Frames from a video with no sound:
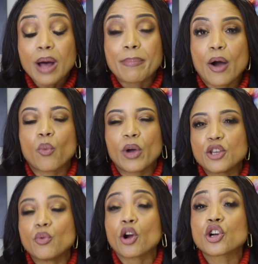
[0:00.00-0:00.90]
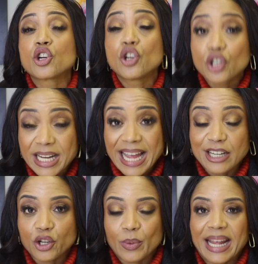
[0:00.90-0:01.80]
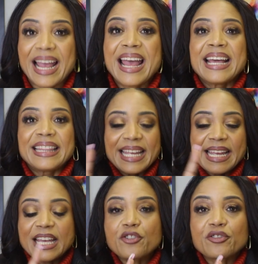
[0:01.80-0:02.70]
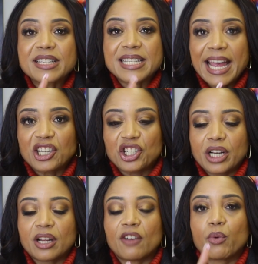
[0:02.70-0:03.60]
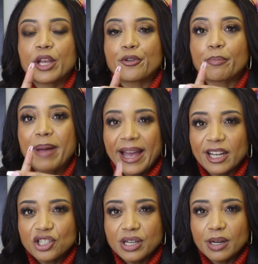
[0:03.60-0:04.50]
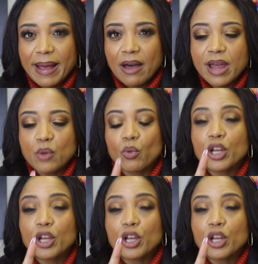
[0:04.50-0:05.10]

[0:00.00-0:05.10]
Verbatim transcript: about what you are good at doing. The intersection of what you're passionate about and